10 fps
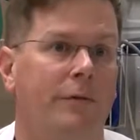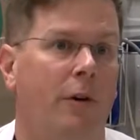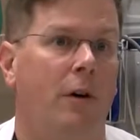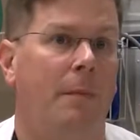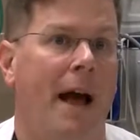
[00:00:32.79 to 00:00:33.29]

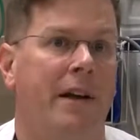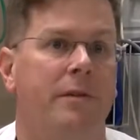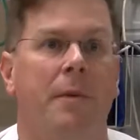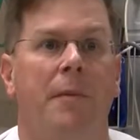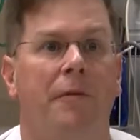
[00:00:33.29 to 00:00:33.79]
for
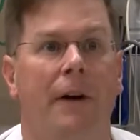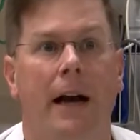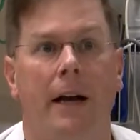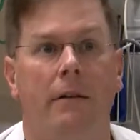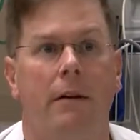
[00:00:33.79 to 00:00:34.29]
maximum
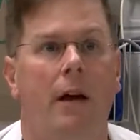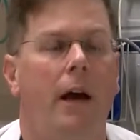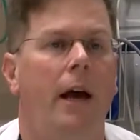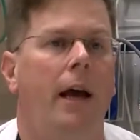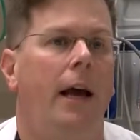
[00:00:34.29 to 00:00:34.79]
effect.
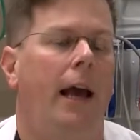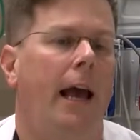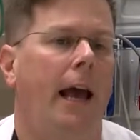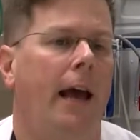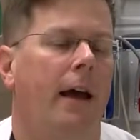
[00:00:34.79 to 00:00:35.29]

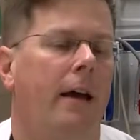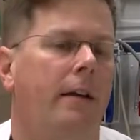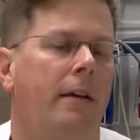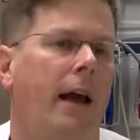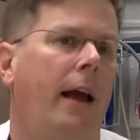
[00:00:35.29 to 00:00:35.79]

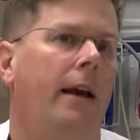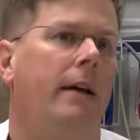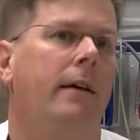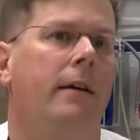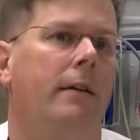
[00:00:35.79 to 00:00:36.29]
And
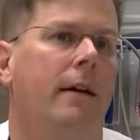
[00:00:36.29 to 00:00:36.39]
they